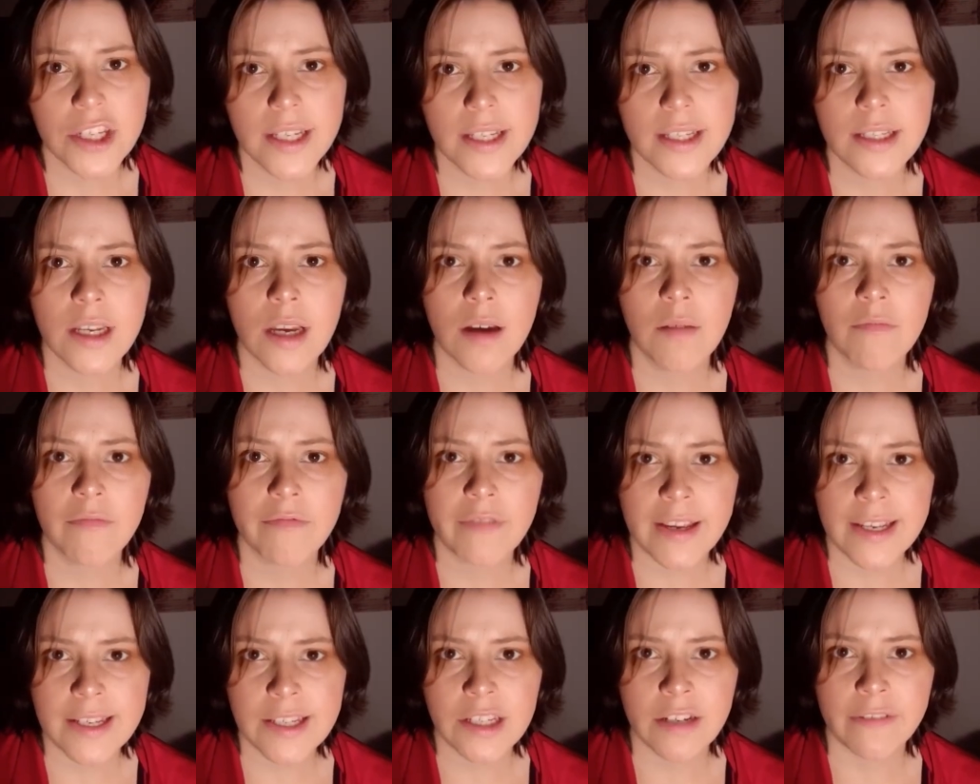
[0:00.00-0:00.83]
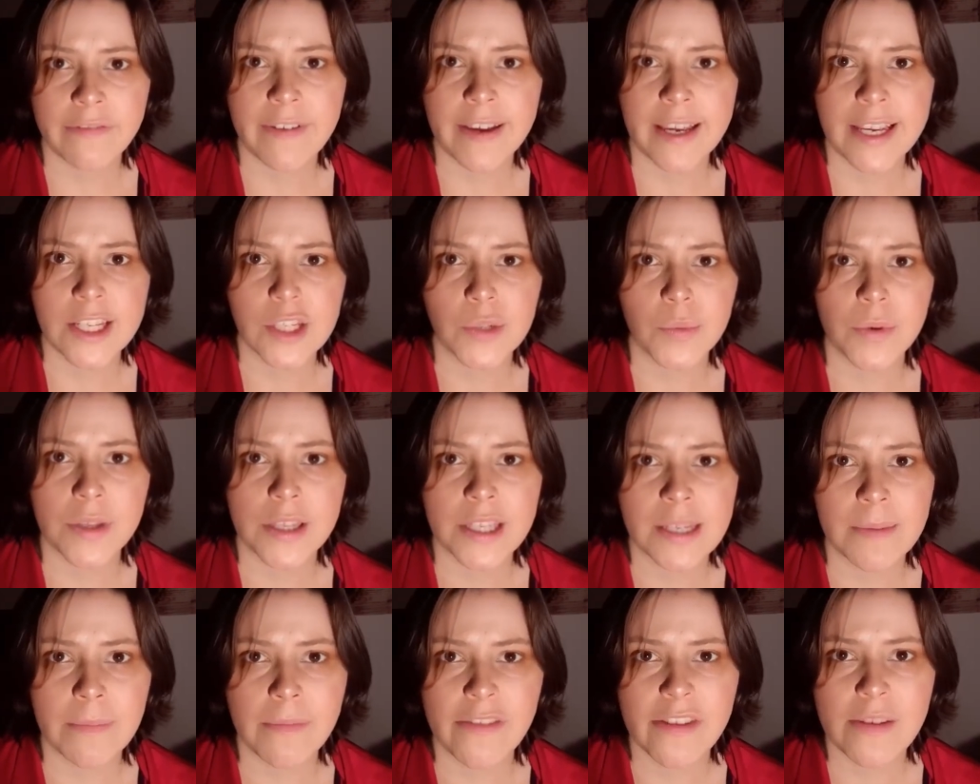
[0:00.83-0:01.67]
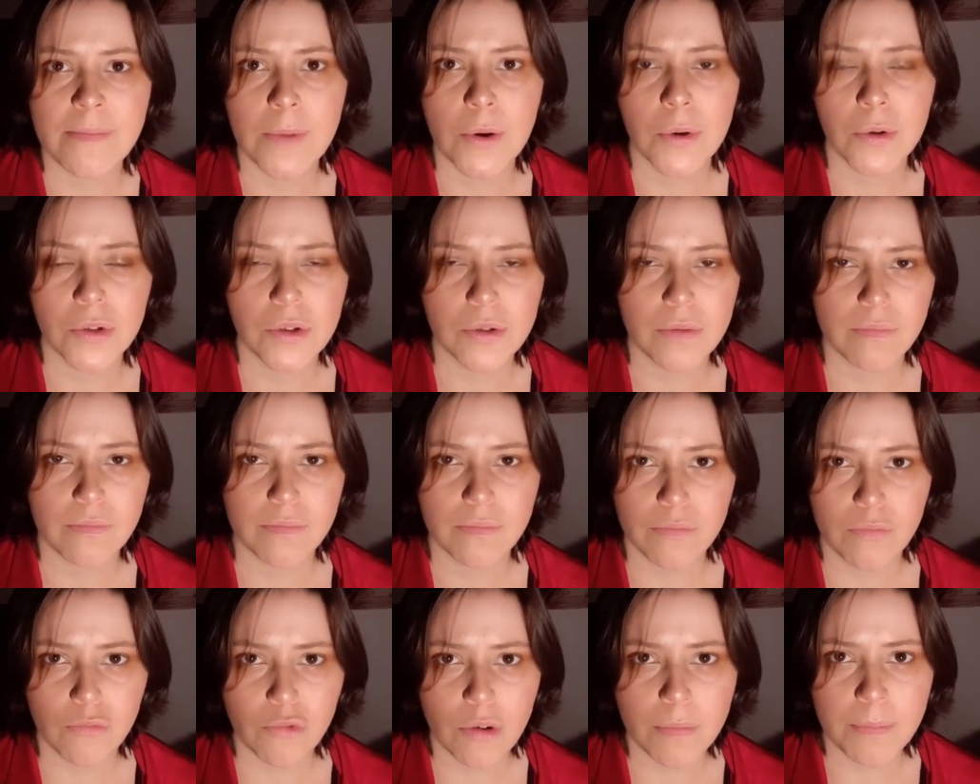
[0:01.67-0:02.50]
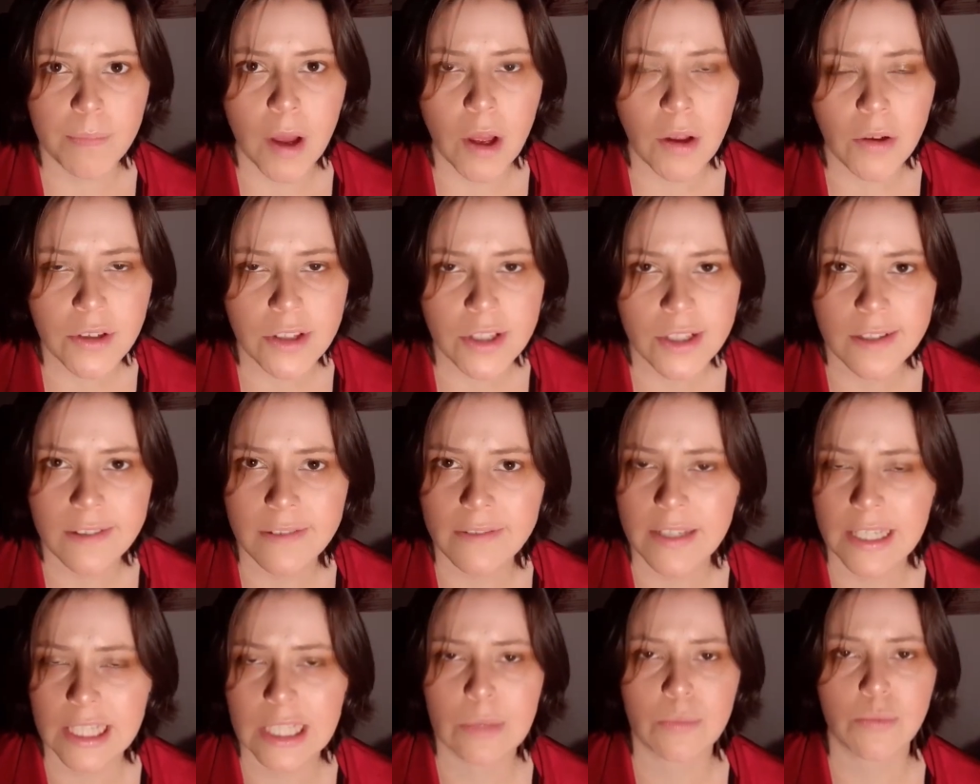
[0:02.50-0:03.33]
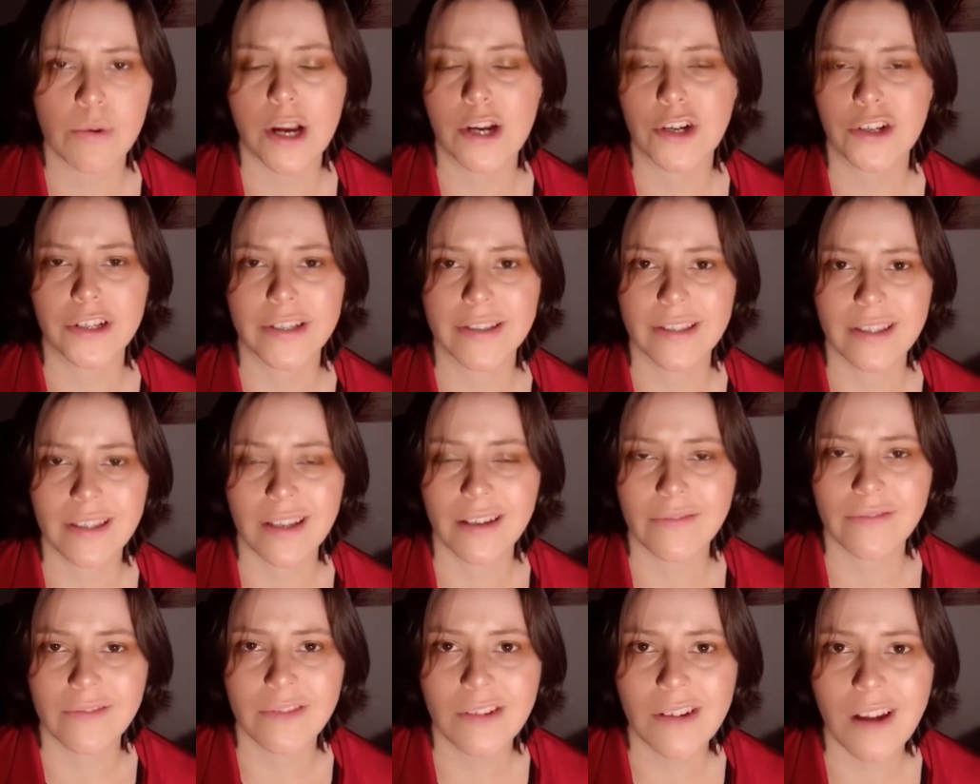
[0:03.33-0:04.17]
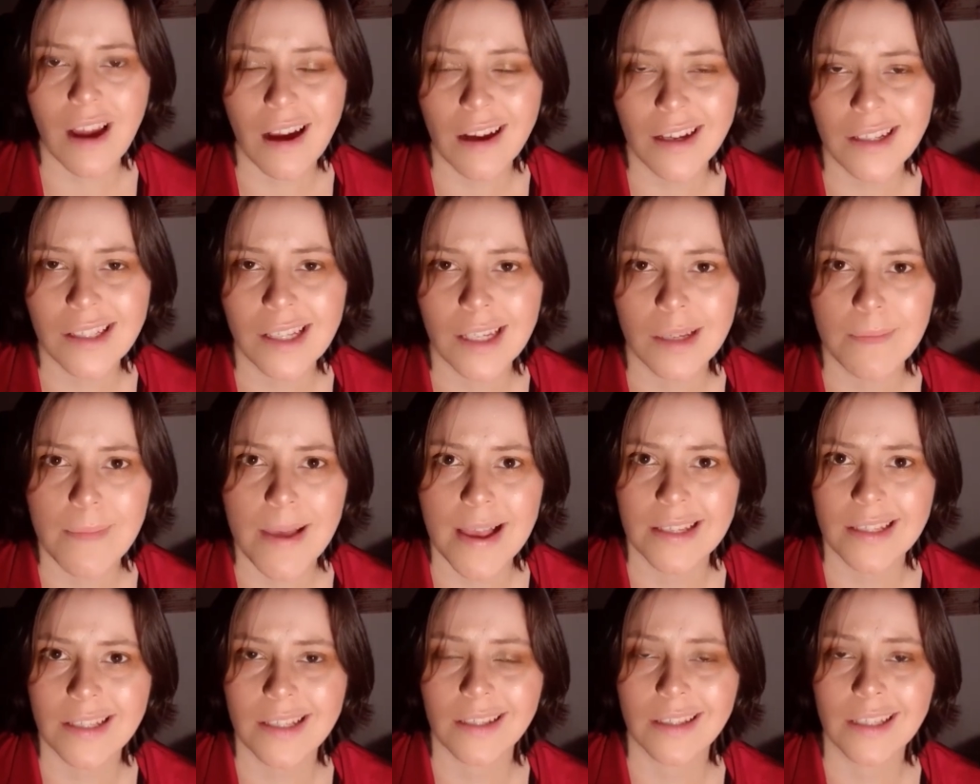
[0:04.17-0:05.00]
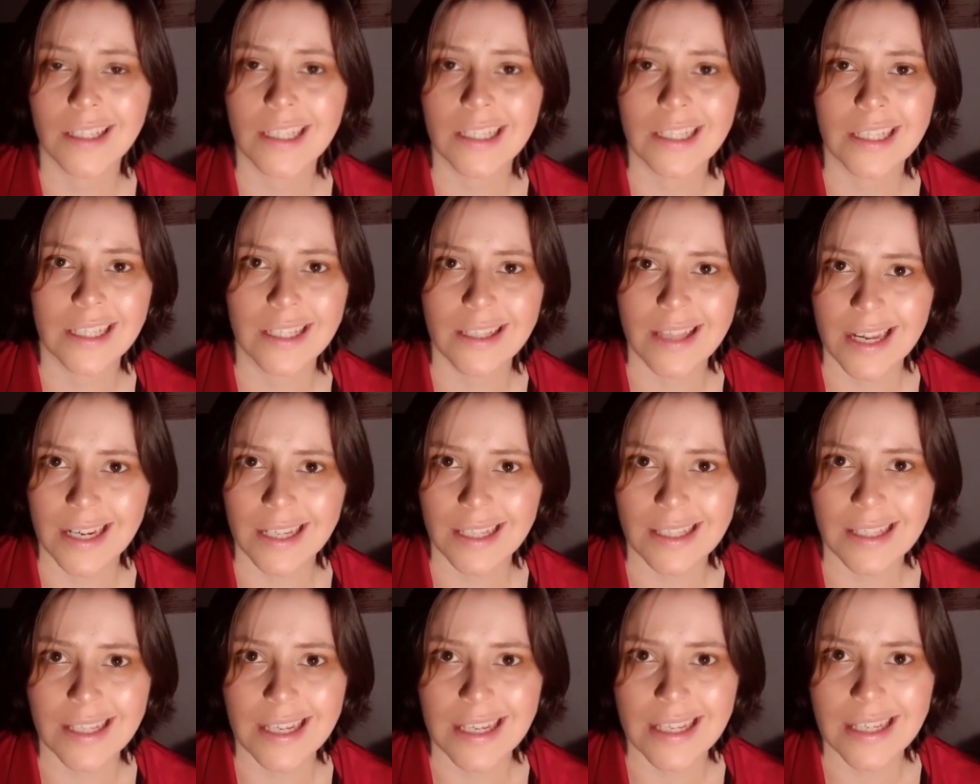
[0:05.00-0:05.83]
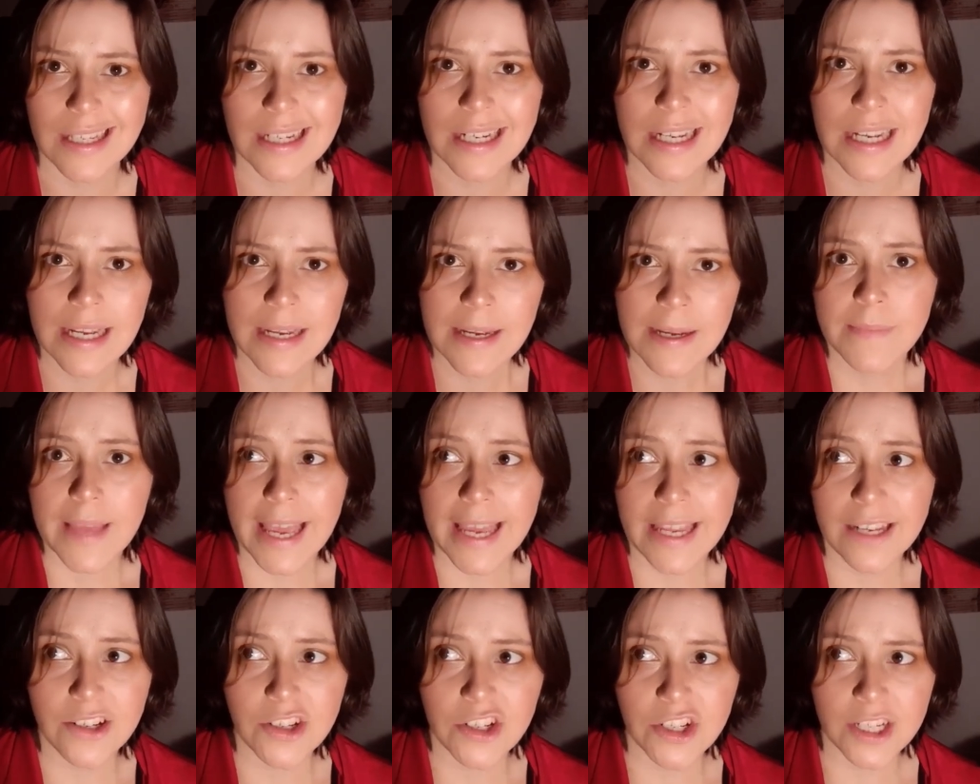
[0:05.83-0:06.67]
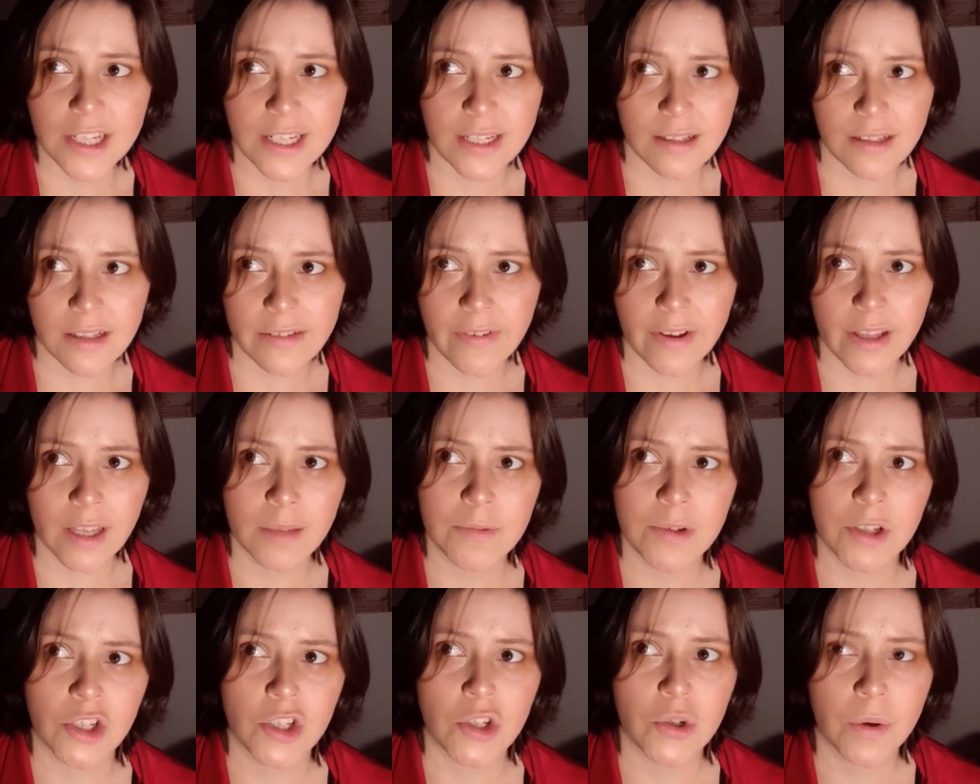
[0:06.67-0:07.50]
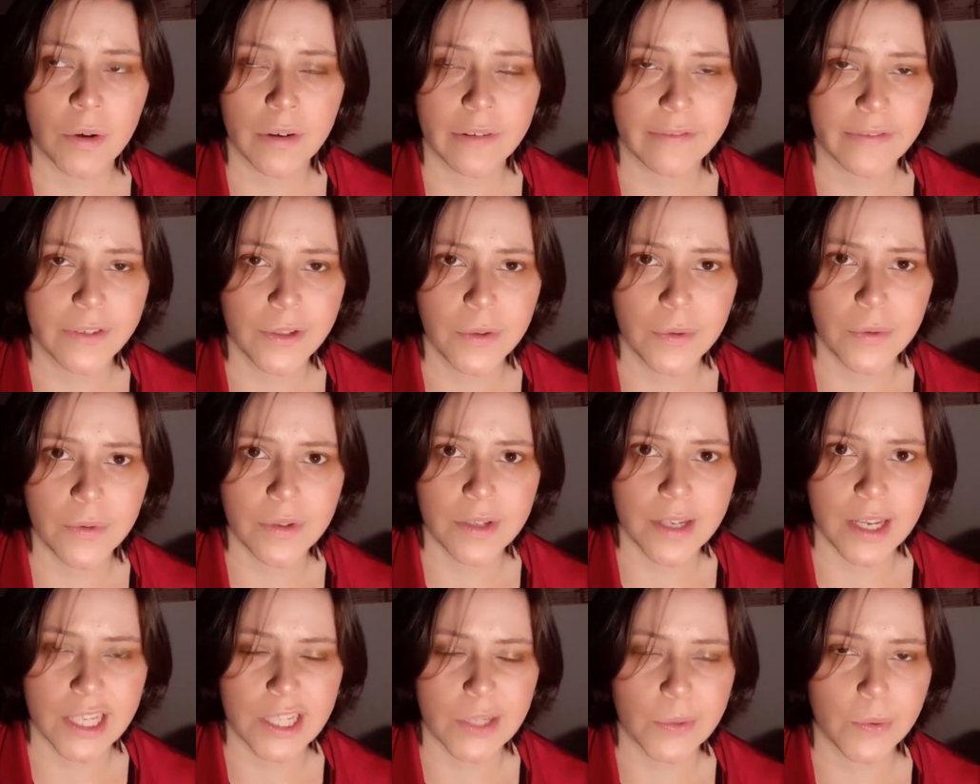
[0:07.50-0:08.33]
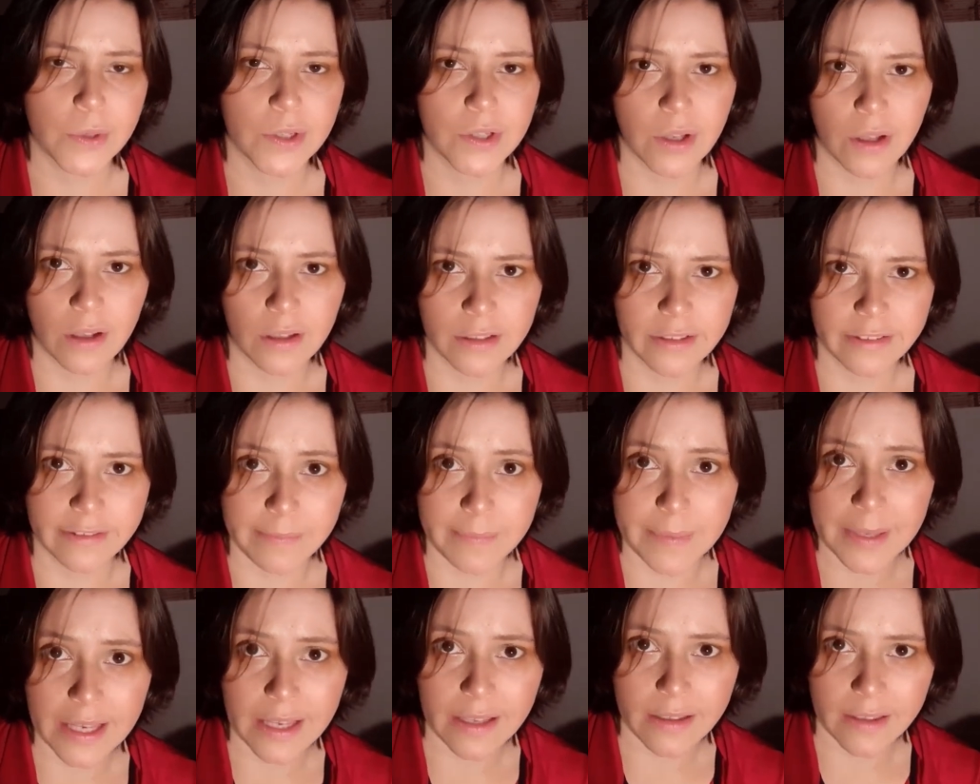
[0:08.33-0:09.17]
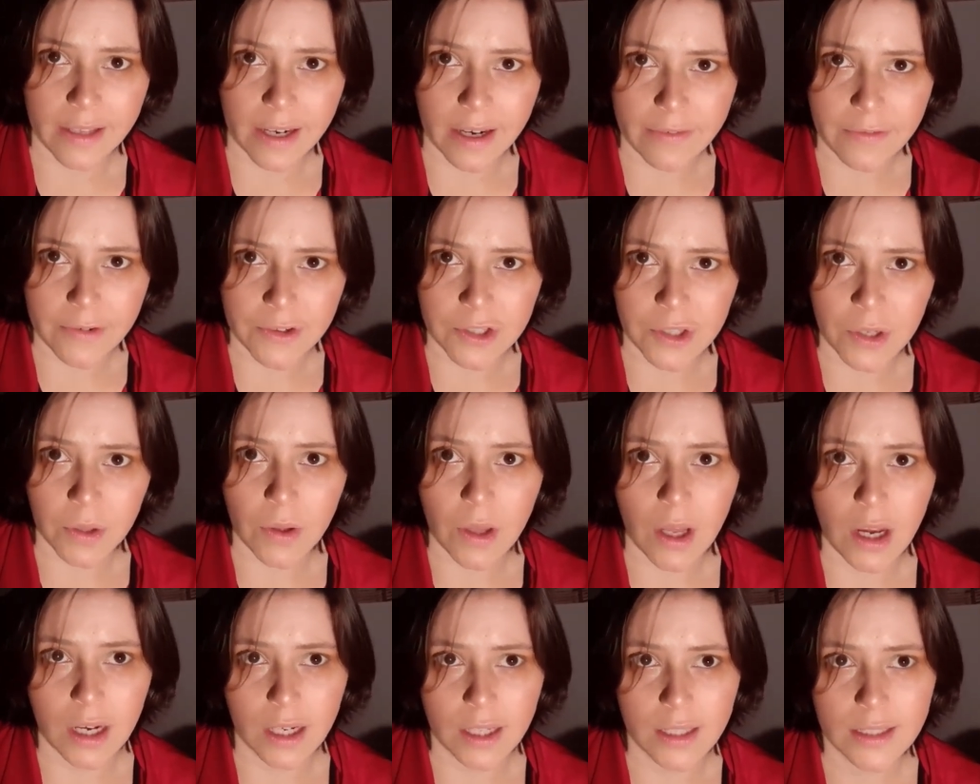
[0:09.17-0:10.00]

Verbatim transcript: She has come face to face with some of the most repulsive expressions of toxic masculinity that exist, and she developed a short fuse as a result of being there for so